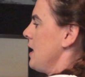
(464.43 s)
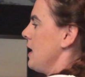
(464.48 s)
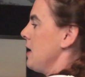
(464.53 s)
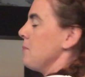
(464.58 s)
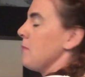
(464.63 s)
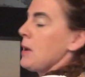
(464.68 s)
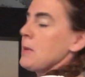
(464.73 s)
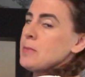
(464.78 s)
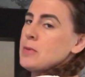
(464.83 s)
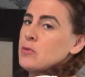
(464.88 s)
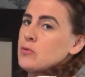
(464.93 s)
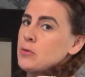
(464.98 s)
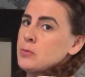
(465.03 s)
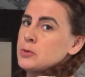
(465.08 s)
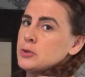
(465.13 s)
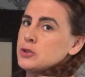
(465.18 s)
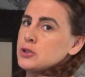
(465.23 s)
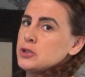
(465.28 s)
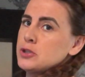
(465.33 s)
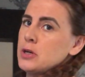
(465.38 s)
It might be
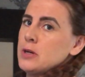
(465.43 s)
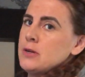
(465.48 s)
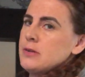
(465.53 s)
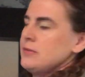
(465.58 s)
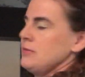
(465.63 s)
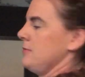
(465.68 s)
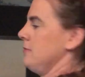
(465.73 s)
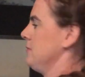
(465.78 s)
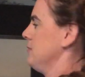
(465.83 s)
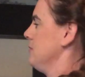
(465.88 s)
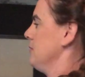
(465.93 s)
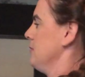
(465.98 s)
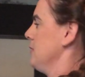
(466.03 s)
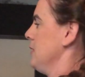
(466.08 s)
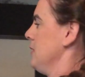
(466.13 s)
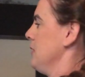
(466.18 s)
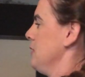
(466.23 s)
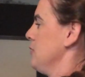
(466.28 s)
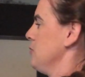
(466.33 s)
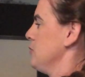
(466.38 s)
rubbish.
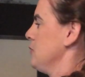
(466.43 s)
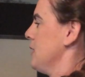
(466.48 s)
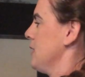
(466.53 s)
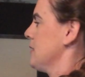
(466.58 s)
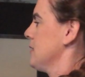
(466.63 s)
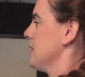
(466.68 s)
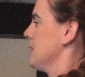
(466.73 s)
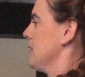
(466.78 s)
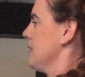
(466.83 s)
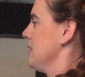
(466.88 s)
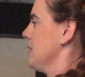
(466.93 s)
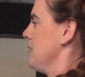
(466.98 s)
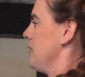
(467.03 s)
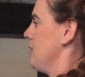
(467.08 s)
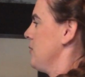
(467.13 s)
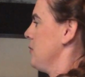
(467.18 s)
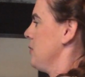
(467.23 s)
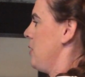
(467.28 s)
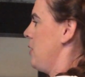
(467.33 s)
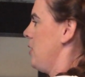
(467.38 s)
Let's see.
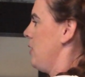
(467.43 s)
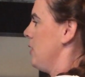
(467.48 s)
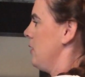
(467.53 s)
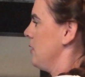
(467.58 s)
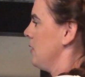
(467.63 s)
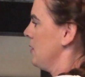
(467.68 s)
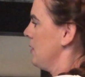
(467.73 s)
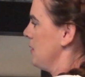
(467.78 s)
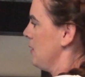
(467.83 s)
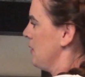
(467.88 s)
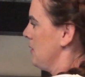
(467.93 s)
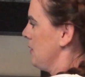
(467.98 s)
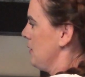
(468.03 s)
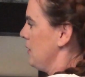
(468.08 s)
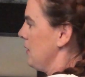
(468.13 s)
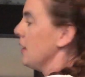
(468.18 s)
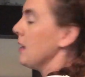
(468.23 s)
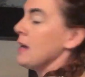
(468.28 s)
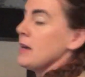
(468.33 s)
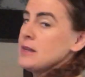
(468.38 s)
We are.
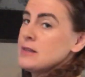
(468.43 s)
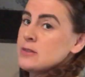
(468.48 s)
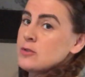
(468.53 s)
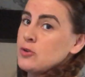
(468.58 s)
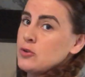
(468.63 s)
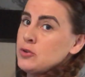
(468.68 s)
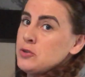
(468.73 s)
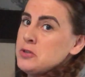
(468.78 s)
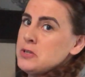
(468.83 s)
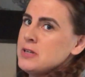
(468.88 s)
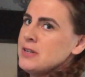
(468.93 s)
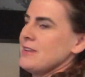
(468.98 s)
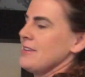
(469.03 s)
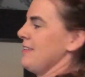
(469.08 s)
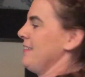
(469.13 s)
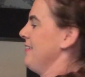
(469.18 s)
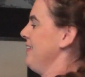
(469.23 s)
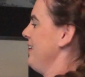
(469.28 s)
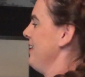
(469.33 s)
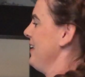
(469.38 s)
It's good.
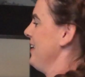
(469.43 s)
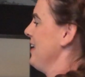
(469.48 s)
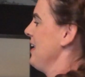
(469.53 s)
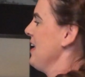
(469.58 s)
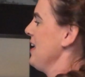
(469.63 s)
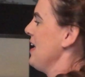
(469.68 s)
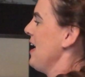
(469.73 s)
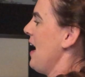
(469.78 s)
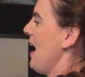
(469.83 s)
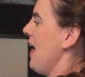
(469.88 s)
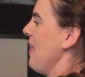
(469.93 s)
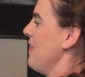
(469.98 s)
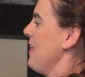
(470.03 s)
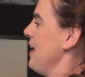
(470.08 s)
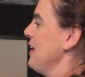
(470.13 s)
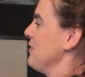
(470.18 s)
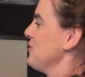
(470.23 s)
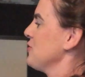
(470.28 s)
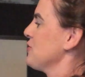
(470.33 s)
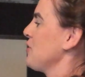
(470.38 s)
And
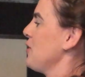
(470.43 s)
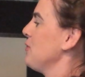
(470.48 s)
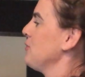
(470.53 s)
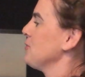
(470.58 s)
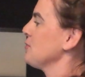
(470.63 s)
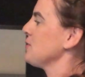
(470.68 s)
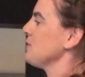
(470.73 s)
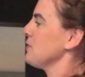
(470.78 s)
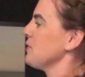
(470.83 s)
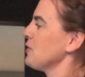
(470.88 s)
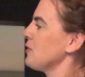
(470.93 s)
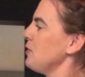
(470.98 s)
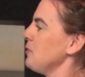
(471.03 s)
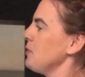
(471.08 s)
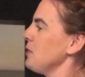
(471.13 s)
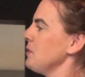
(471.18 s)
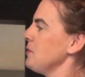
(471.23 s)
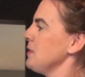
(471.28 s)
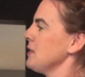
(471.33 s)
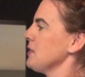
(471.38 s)
then just hold it for a
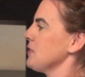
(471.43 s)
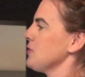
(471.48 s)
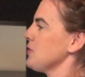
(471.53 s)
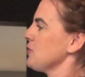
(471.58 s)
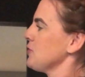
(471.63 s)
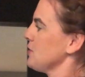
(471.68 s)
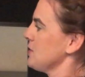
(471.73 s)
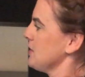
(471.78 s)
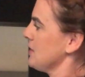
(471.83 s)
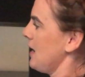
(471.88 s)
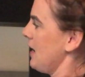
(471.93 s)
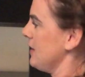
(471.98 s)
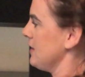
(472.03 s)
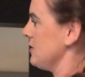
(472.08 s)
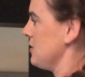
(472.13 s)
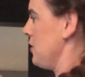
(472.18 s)
couple of minutes just to get his